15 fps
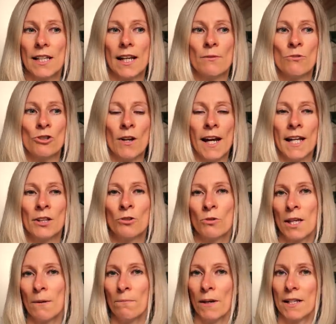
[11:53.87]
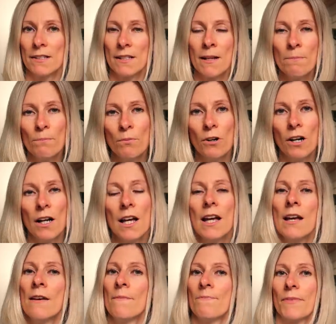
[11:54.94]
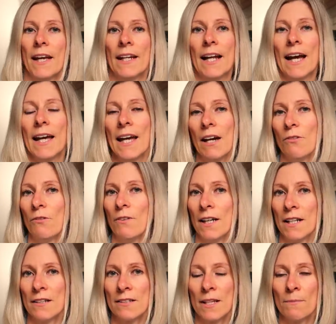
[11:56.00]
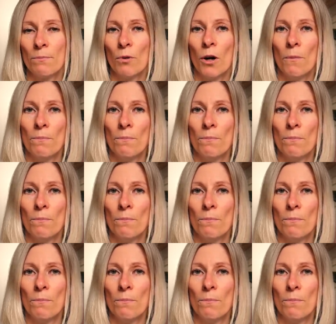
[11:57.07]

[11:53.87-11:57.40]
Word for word: I'm trying to keep it simple, and I have a very simple